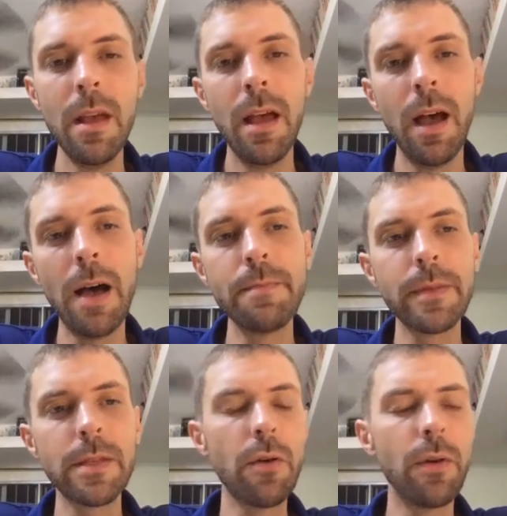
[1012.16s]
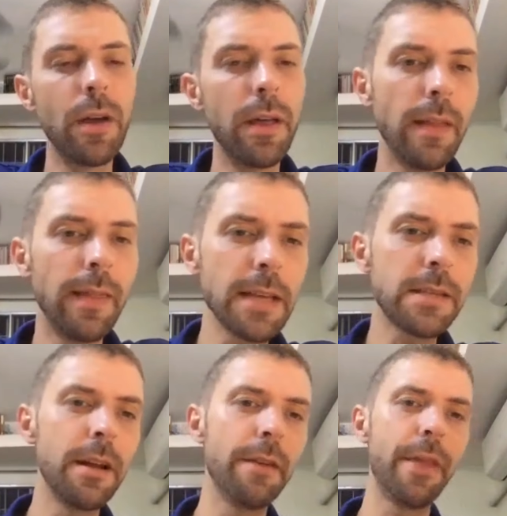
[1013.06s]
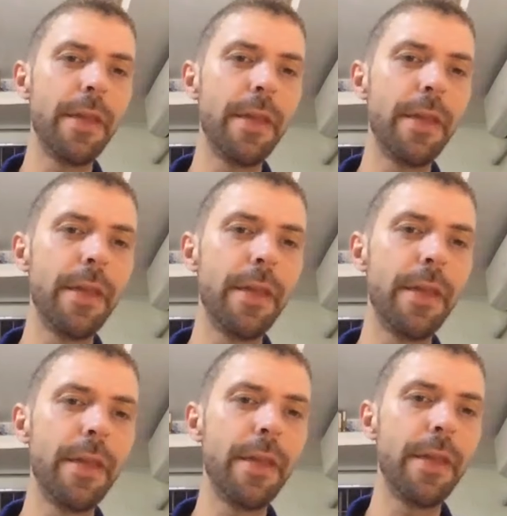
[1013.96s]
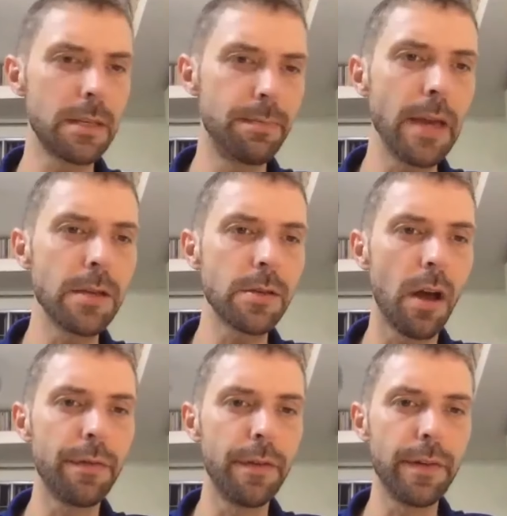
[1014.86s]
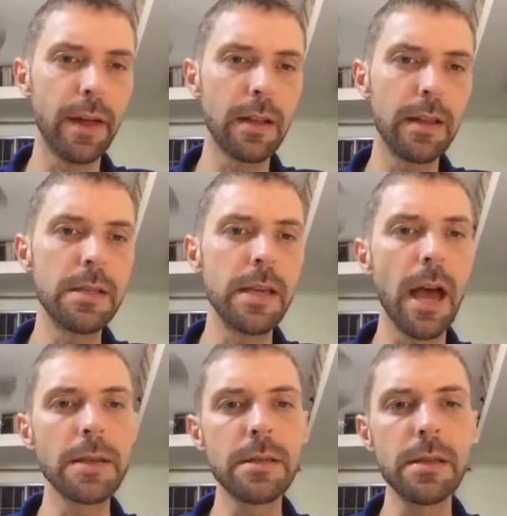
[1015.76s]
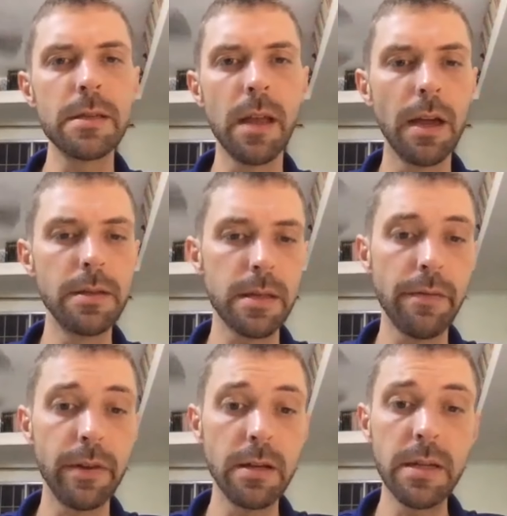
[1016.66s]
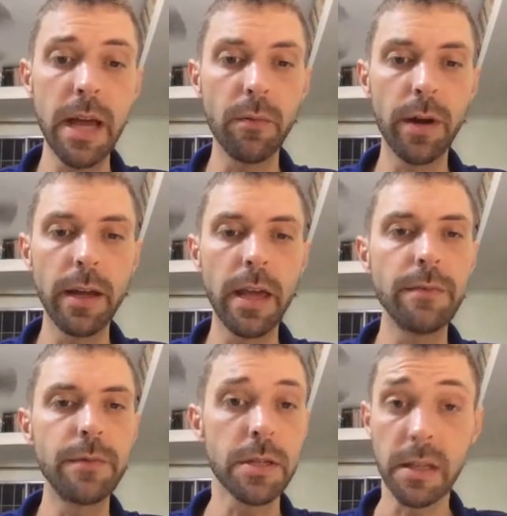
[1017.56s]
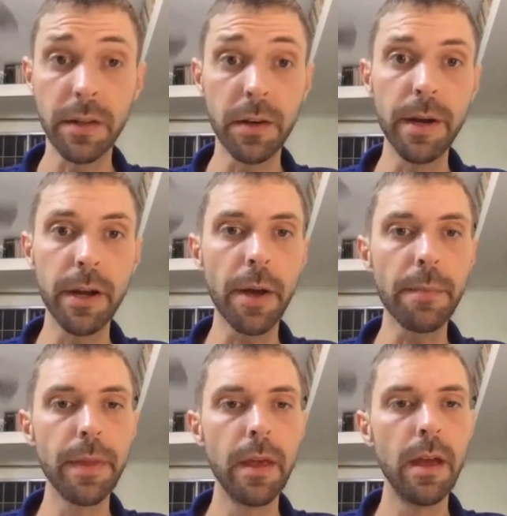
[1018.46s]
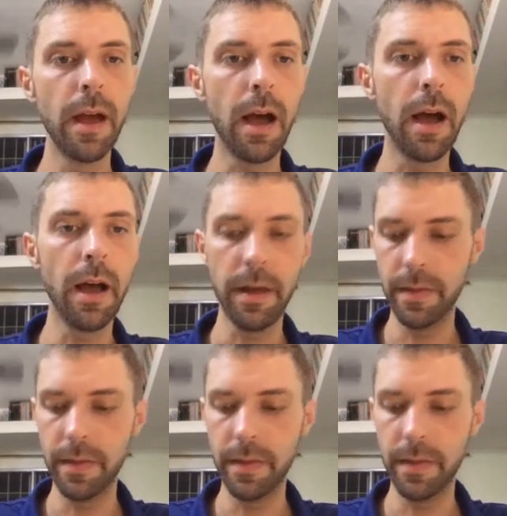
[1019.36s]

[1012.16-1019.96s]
into. So a lesson of that becomes this, and it's based off of Ecclesiastes 9, 7, and 10, what I gave just a little bit ago, and the